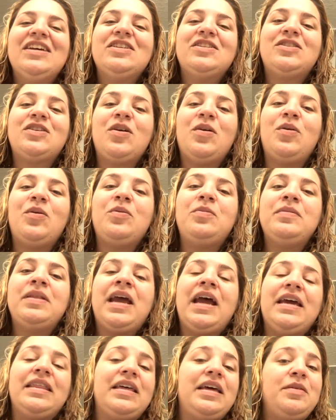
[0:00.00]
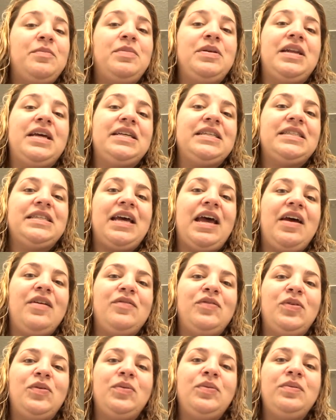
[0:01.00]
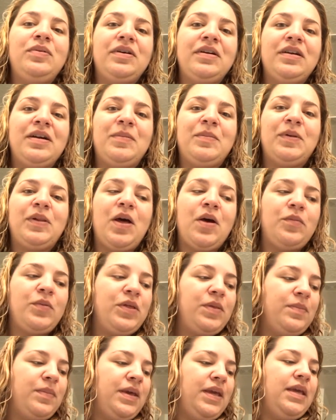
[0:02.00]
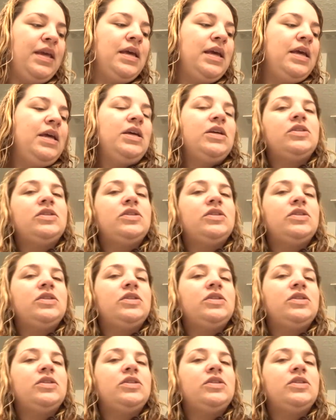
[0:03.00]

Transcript: So I thought it'd be nice to have you come along with me.